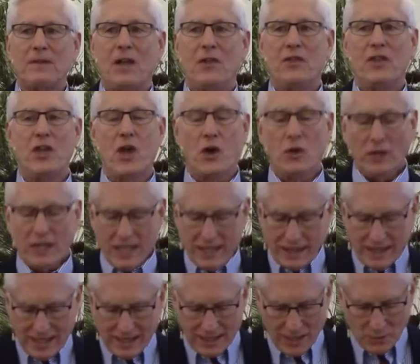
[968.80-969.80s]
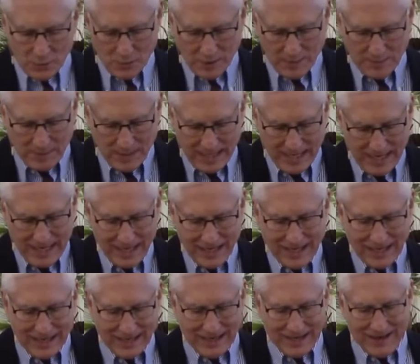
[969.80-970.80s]
The only thing that would be
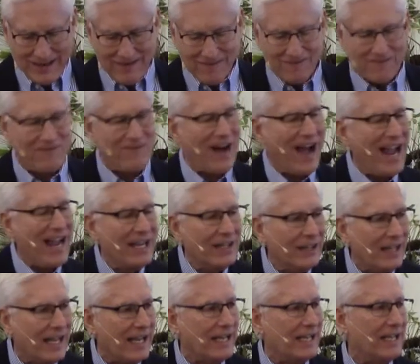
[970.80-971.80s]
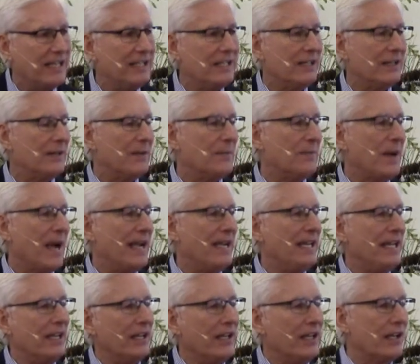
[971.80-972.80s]
violated by
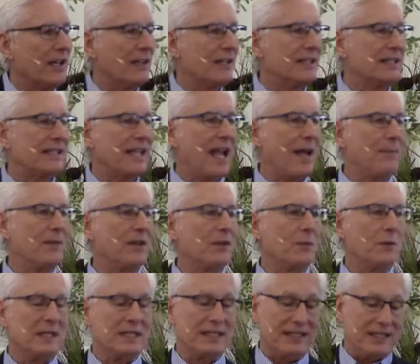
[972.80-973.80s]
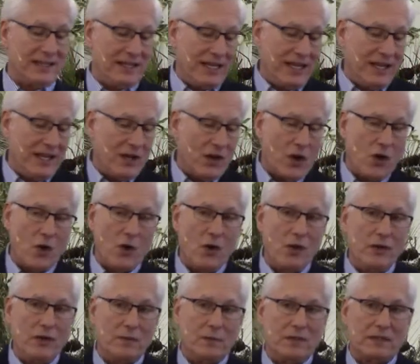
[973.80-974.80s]
healing on the Sabbath was the
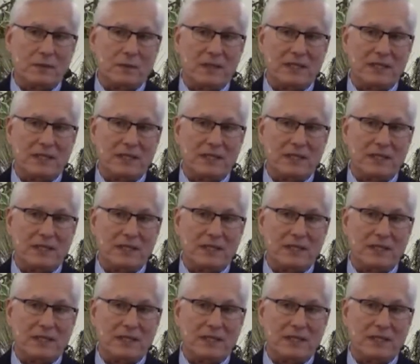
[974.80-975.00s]
own was,